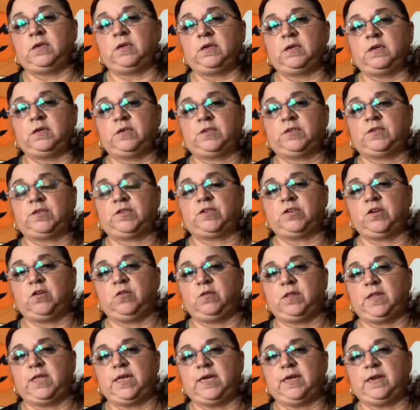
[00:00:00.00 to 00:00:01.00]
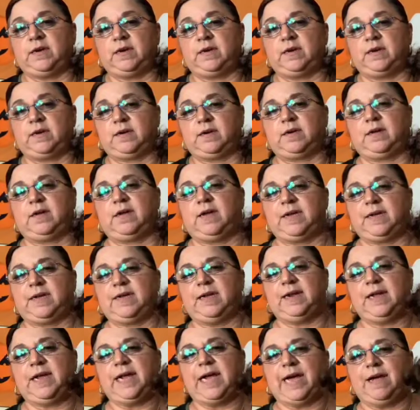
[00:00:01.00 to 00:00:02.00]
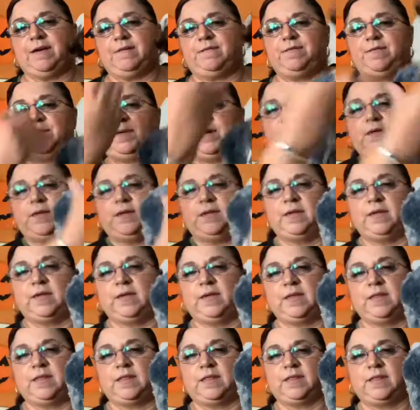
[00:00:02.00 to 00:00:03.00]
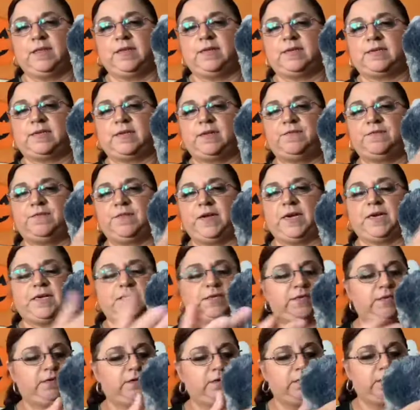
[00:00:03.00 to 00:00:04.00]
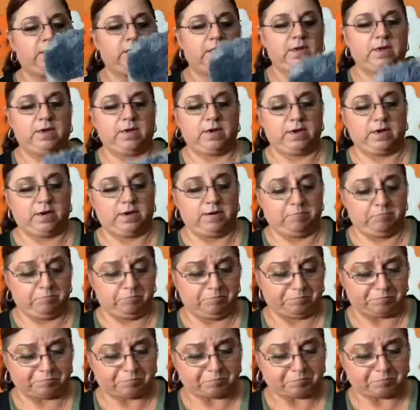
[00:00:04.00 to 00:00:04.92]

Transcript: so that I could have this effect. The